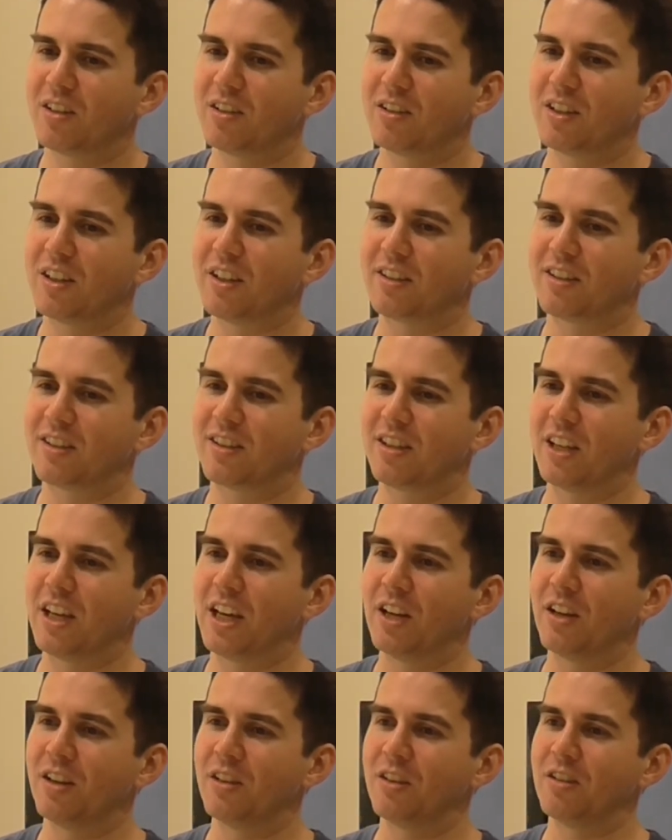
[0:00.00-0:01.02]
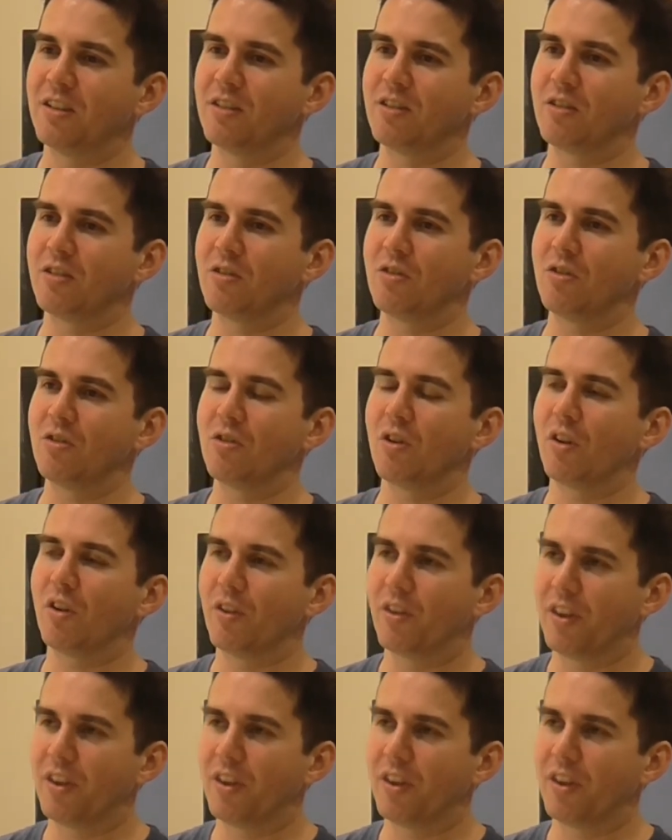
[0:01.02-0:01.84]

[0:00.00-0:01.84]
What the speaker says: the standard is not